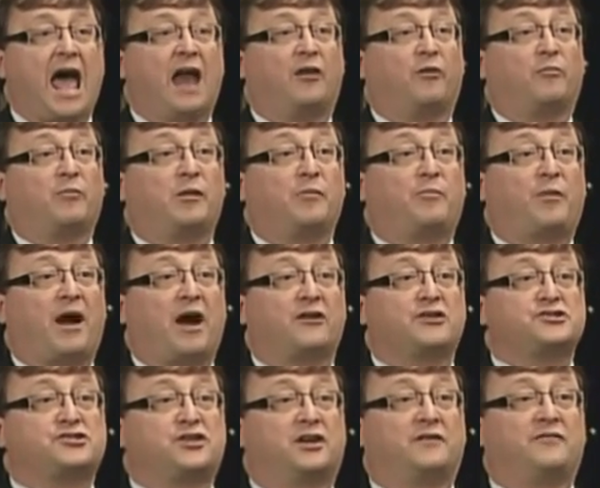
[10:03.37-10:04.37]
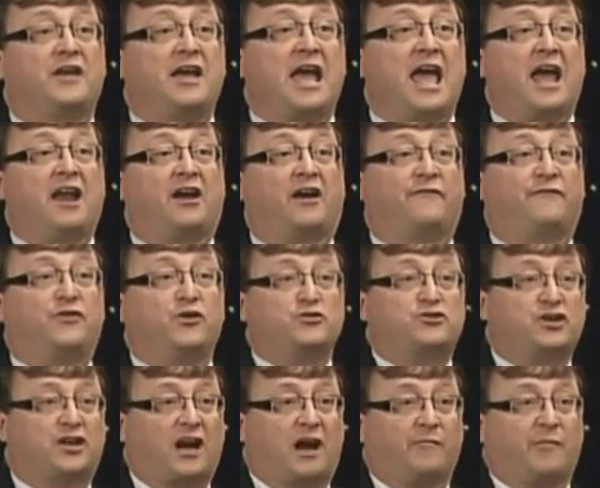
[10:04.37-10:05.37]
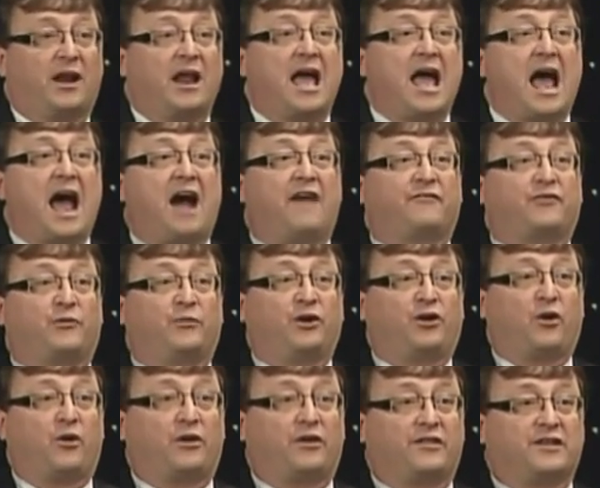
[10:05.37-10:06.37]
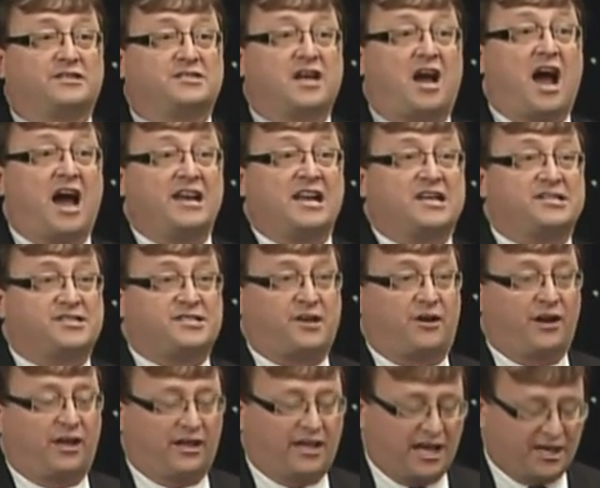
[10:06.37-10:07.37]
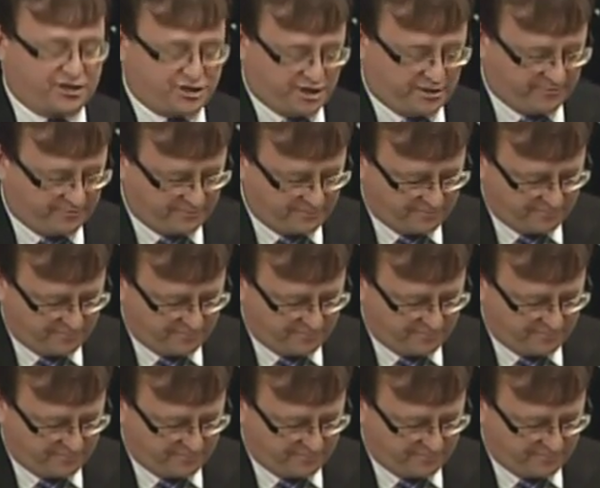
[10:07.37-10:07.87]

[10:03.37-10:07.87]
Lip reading: and I'll be proud to serve in our future government after we go to this unnecessary election.